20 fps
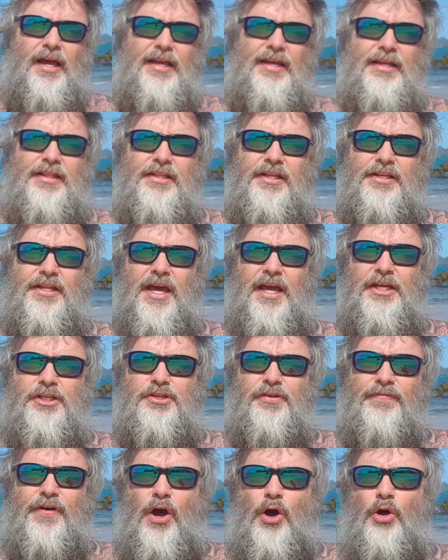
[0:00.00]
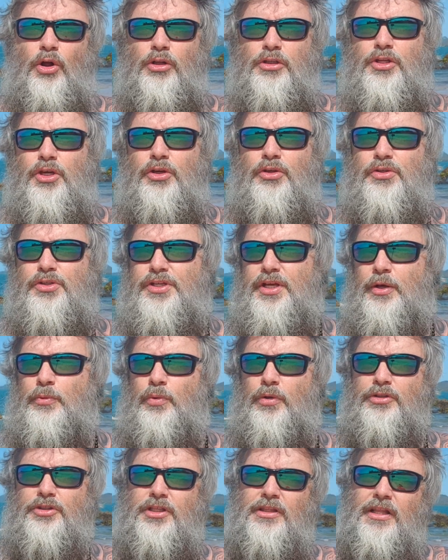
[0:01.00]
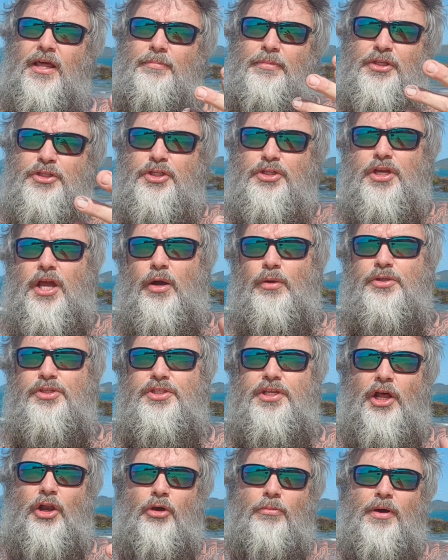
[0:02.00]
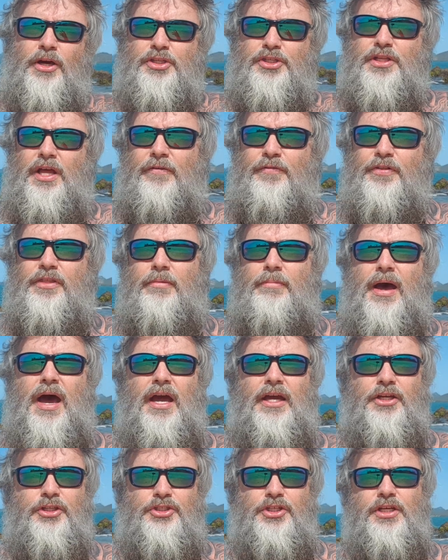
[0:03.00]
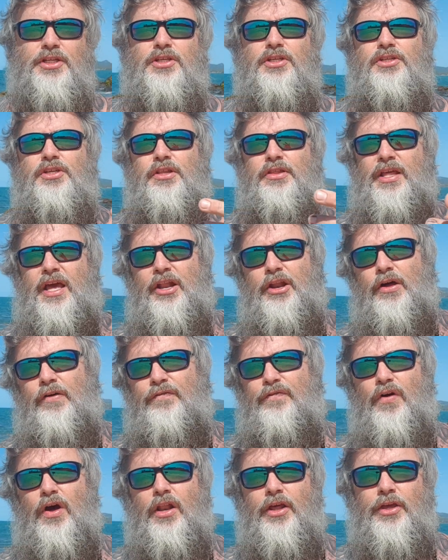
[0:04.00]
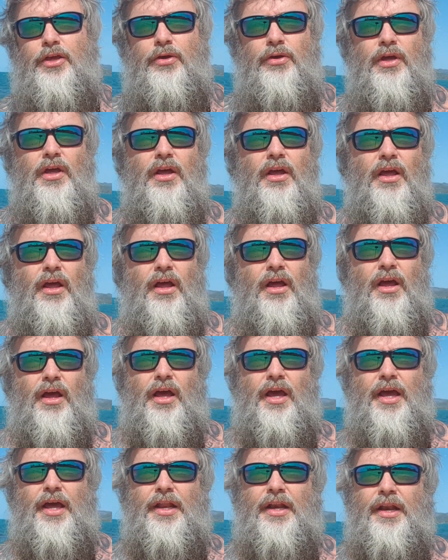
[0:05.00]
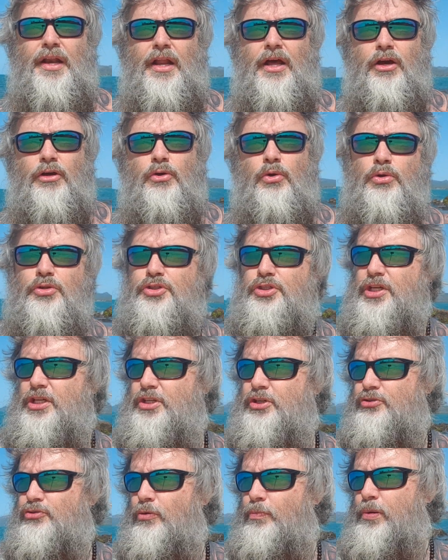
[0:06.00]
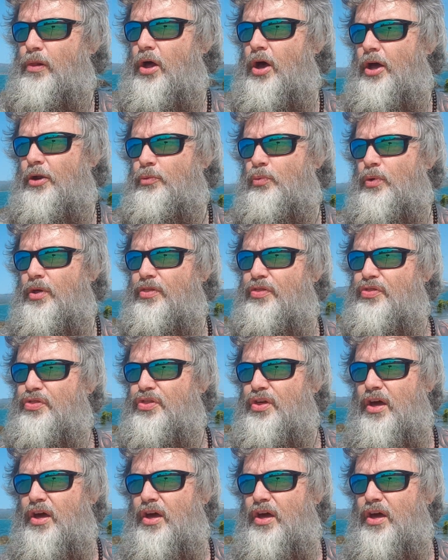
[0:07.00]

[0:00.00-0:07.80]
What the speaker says: in the days of old, who said, "Well, let me just go and sell all my stuff at the market, Jesus, and then I'll follow you." And of course Jesus replied with